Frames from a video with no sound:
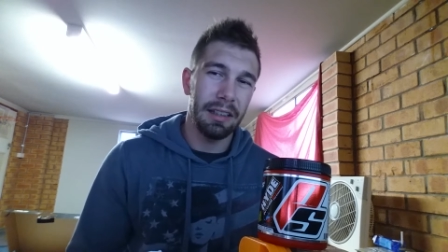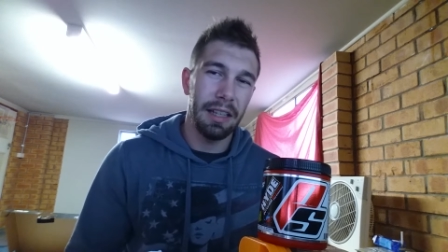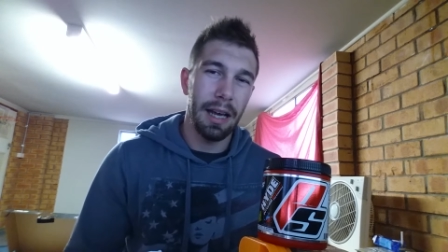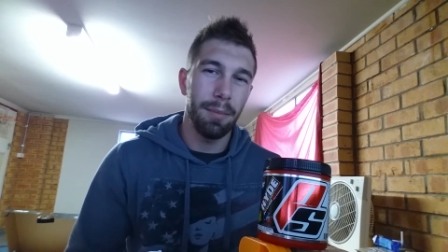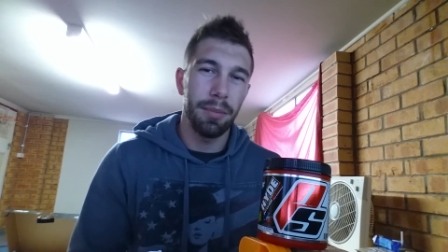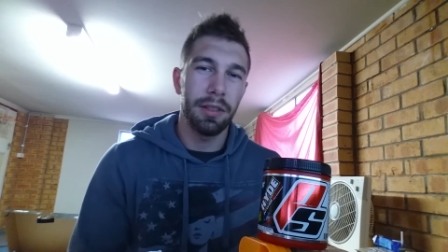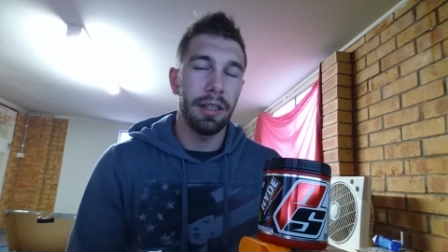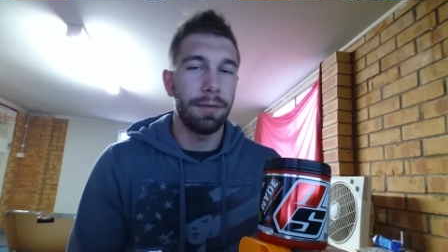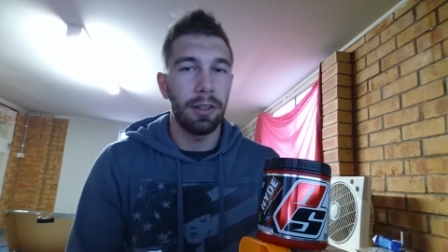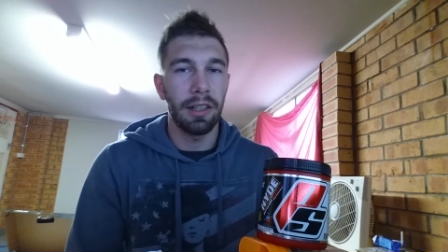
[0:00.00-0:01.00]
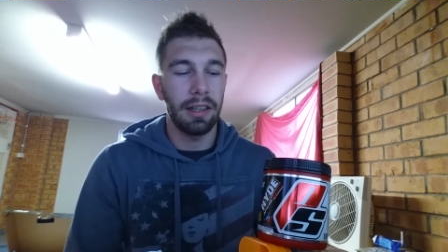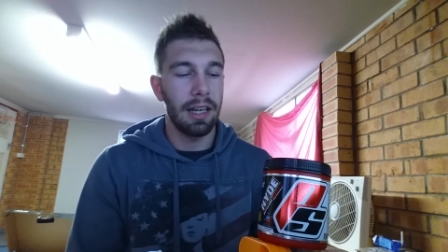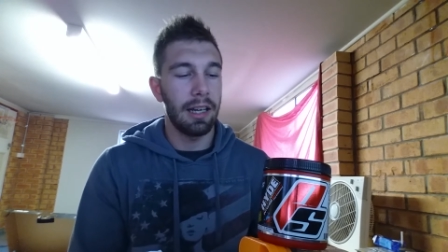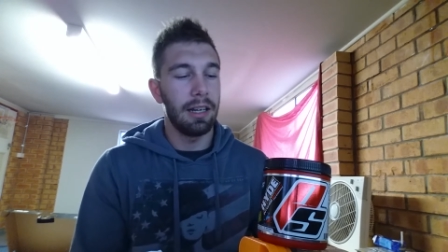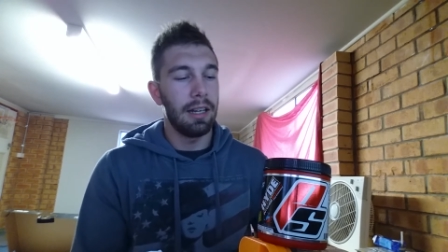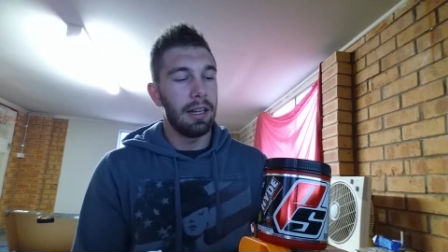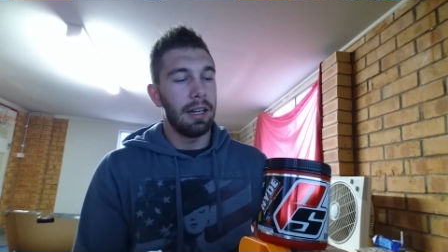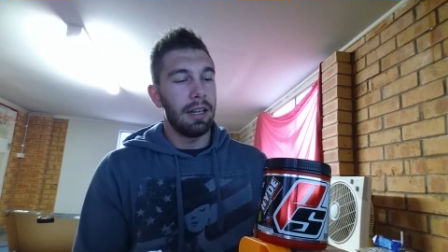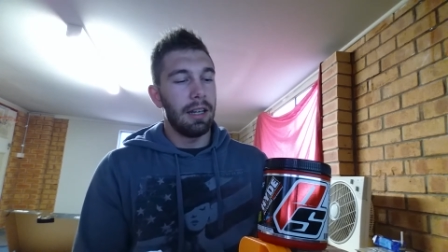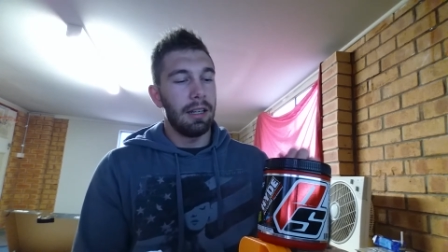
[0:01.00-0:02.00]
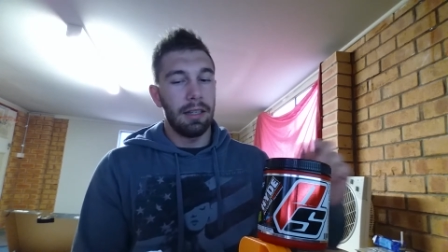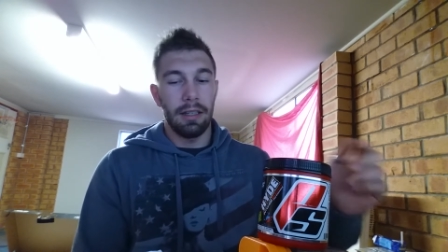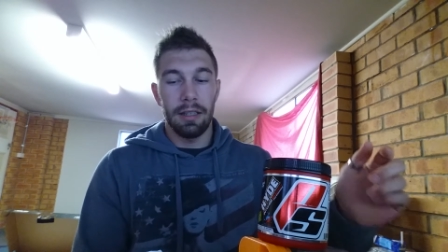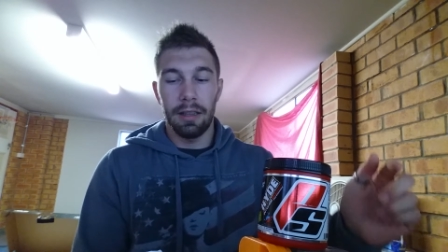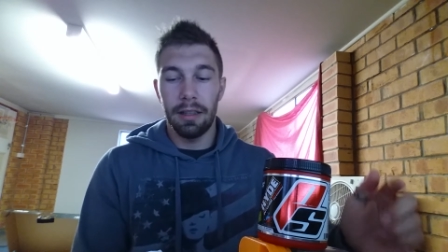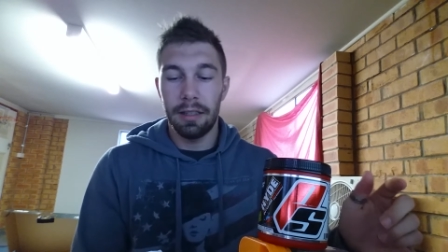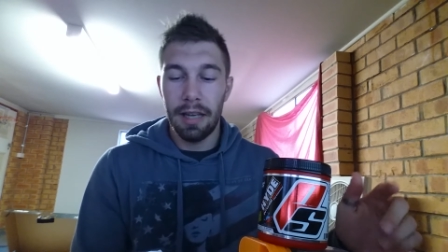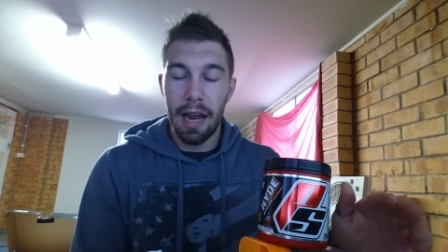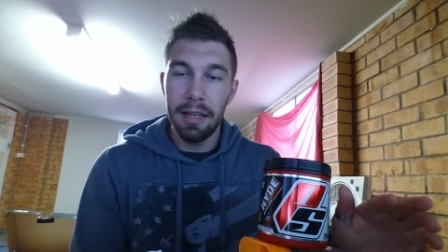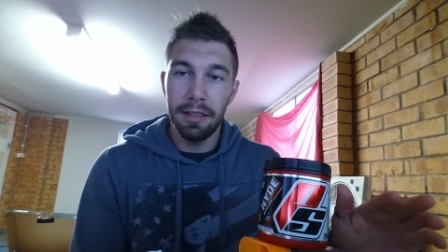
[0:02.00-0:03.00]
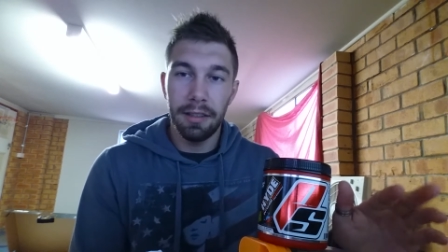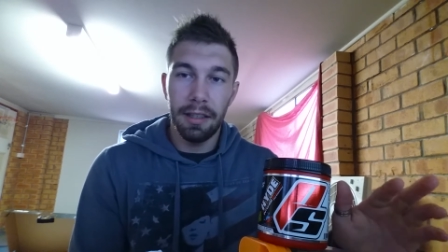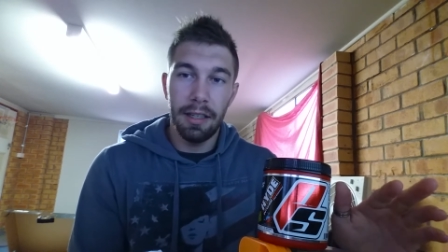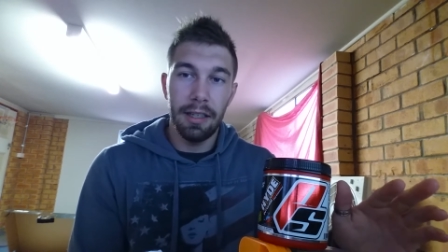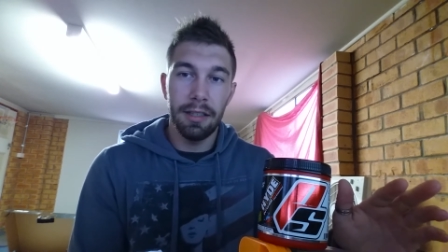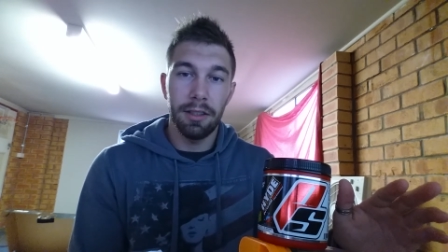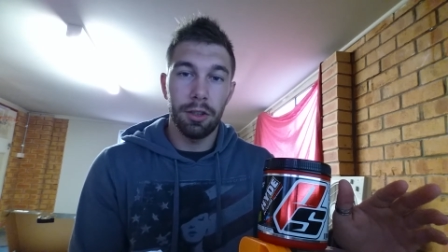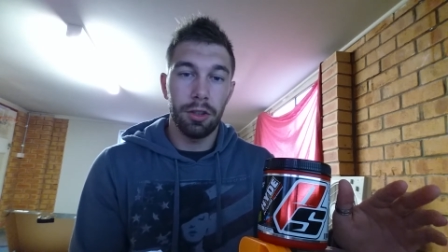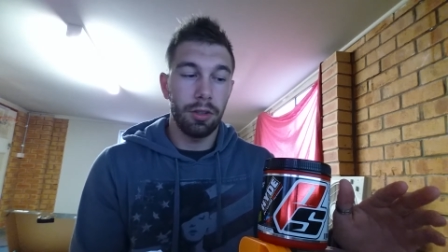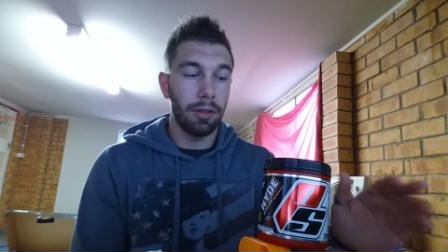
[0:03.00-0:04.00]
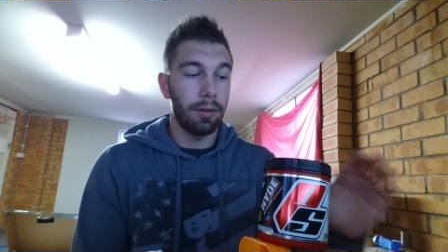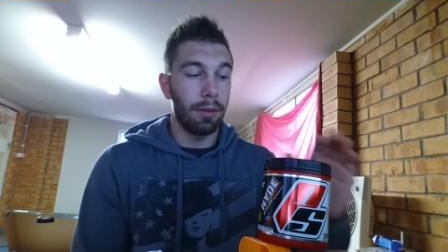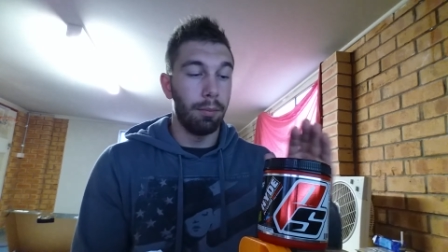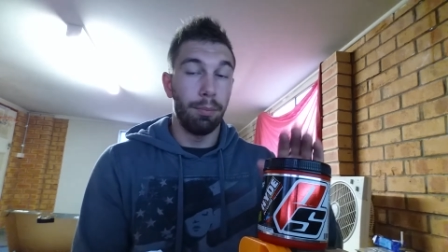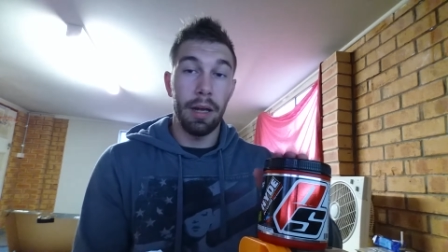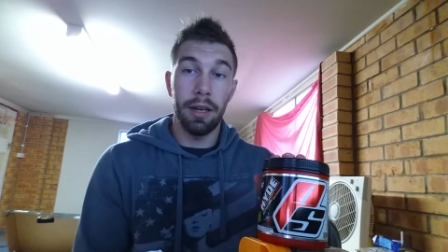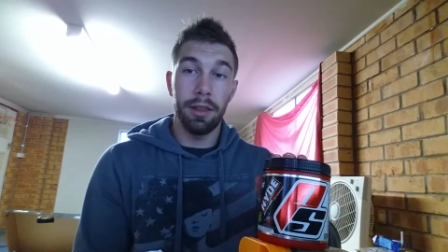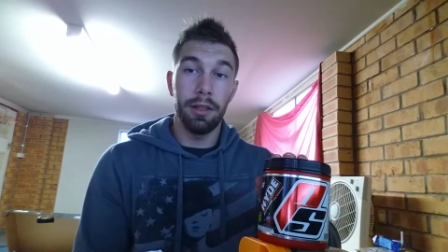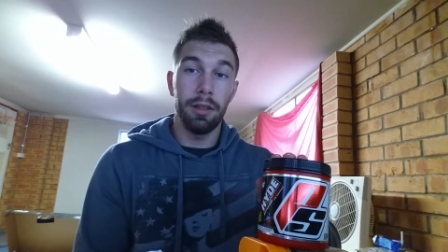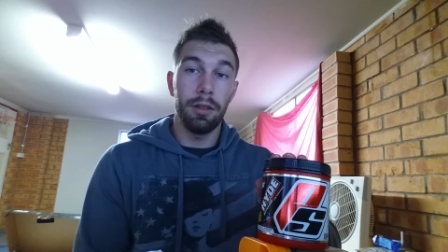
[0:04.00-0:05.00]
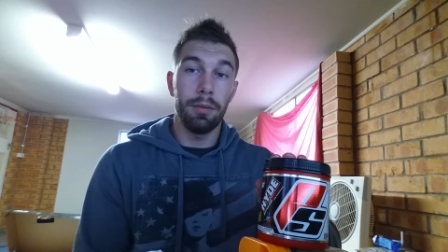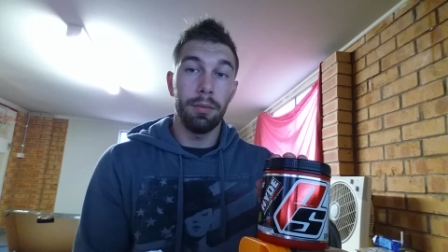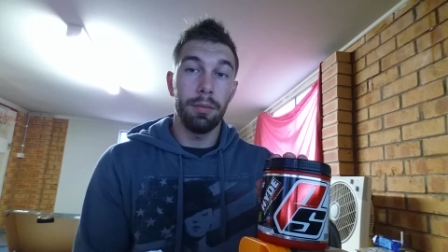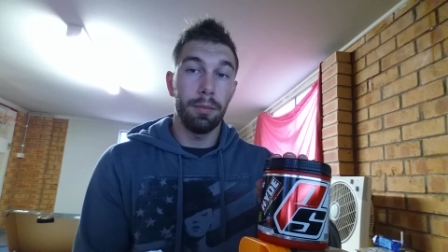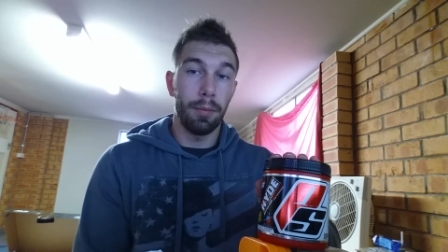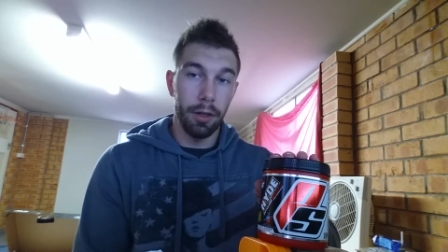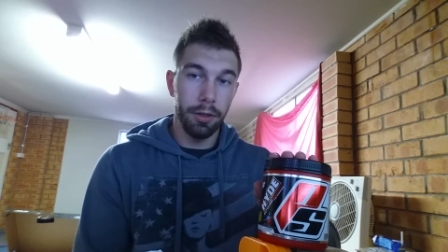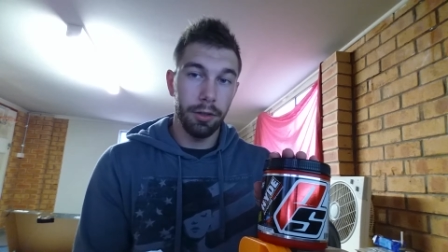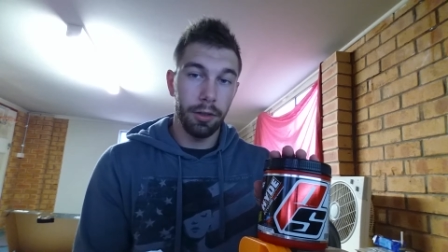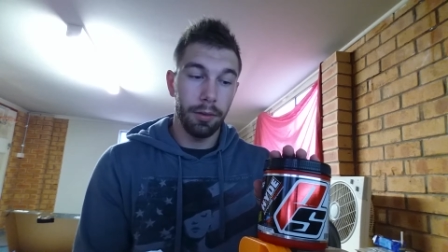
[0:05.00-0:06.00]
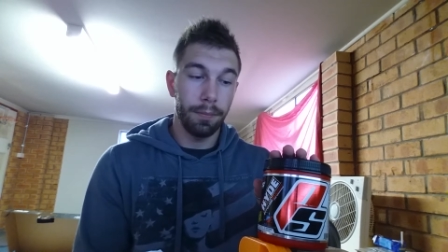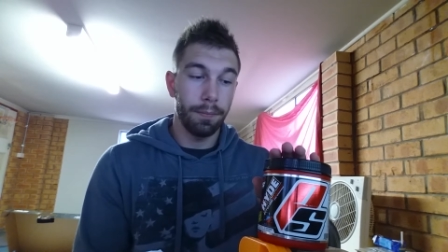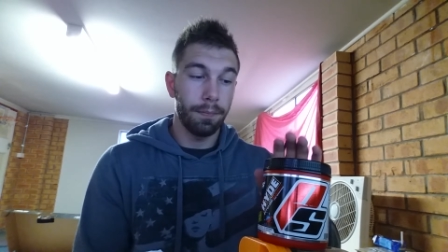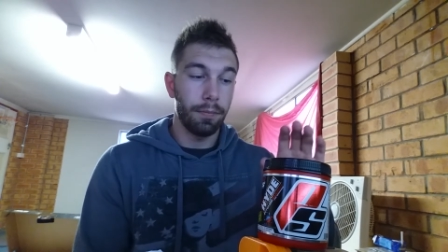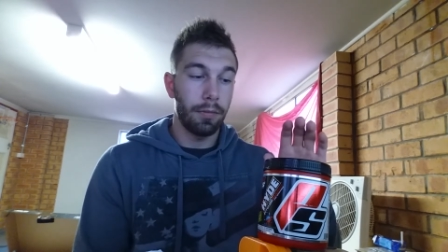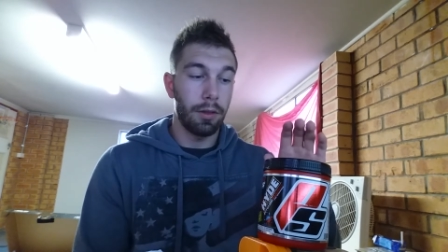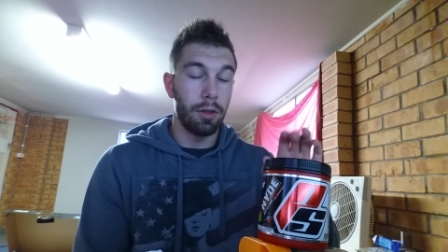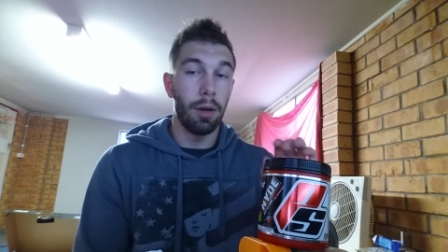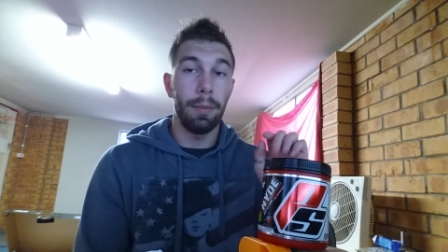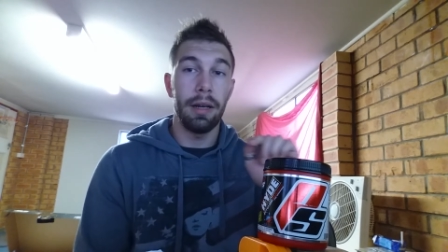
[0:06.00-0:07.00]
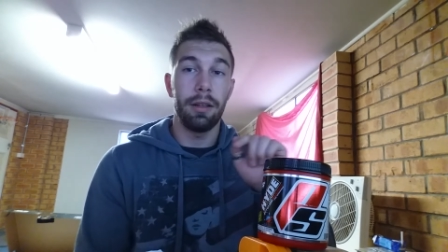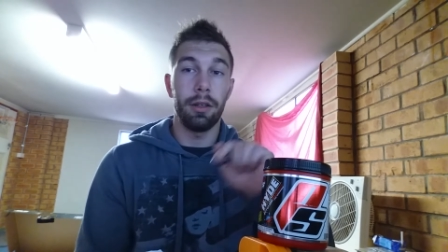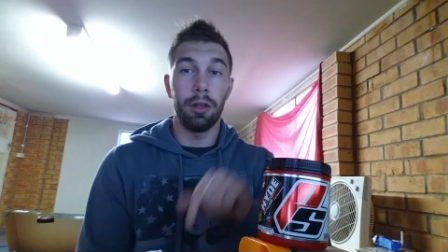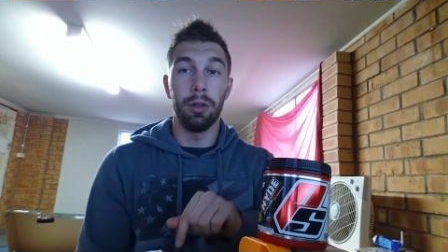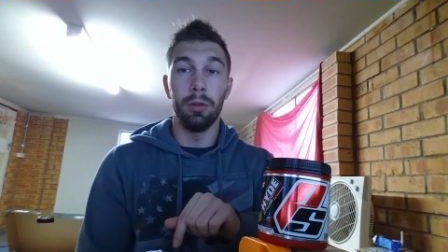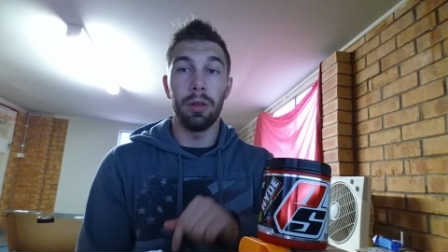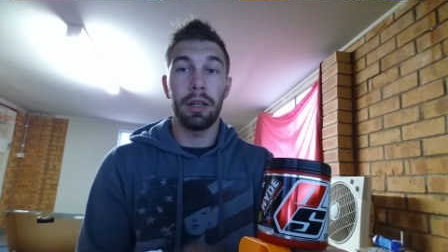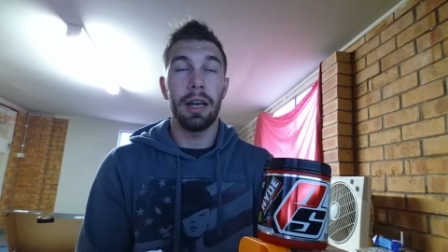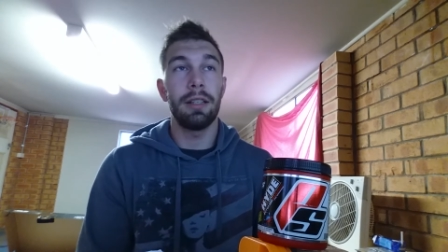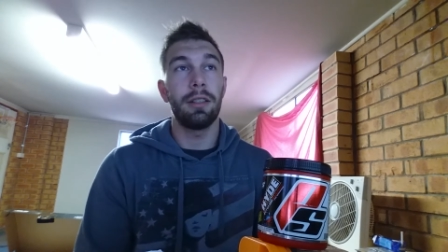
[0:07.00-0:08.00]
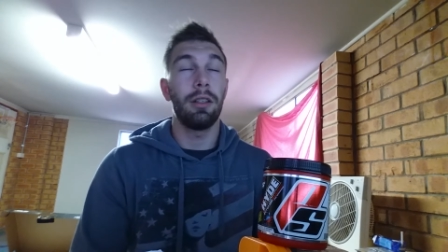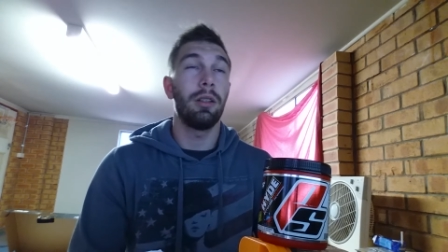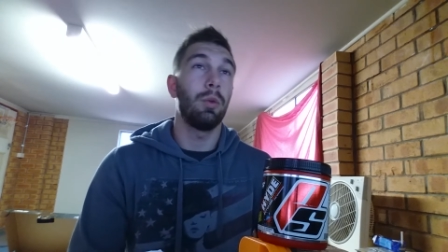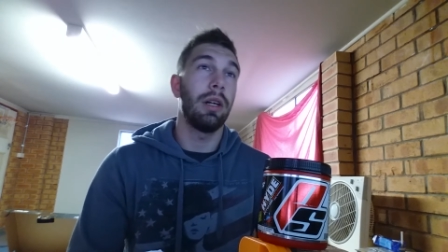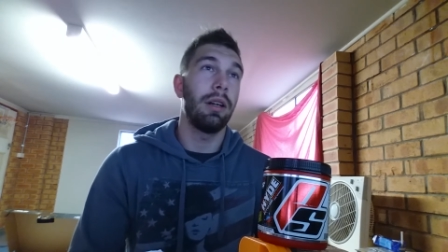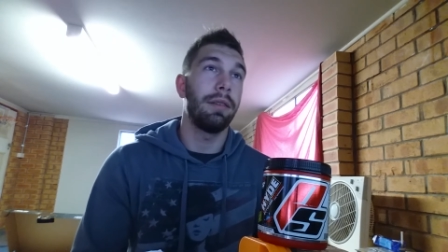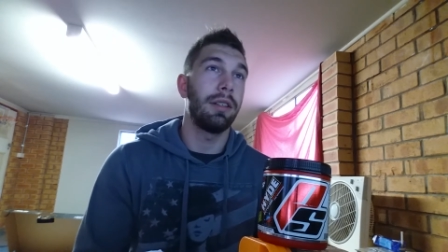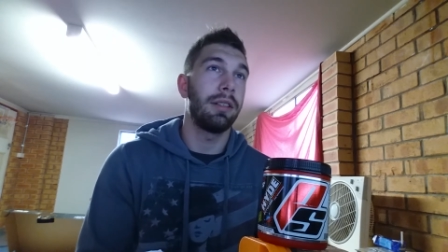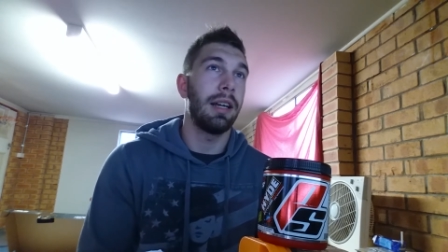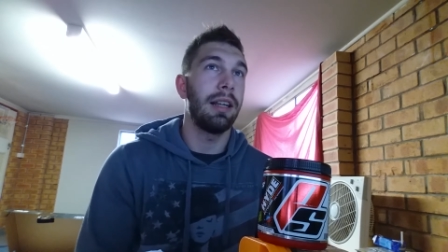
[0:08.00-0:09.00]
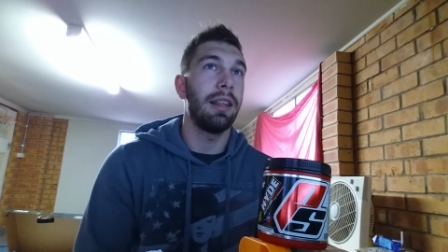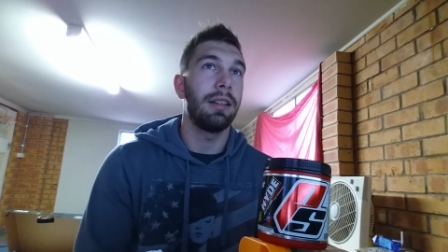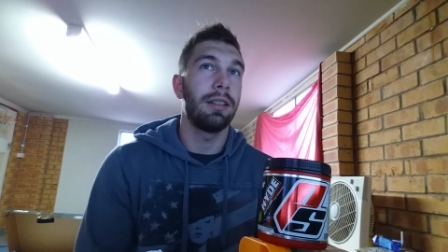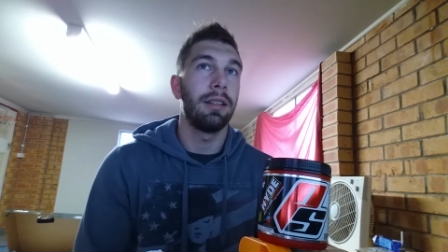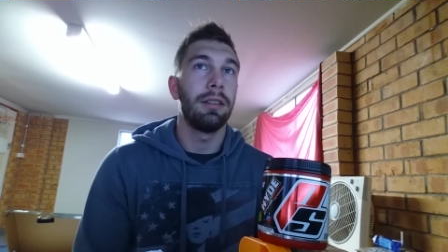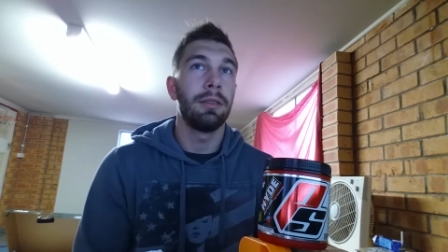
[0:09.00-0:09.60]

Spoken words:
Labs, stuff like that. The taste is better than most. Not better than all, okay? So the one I have to say that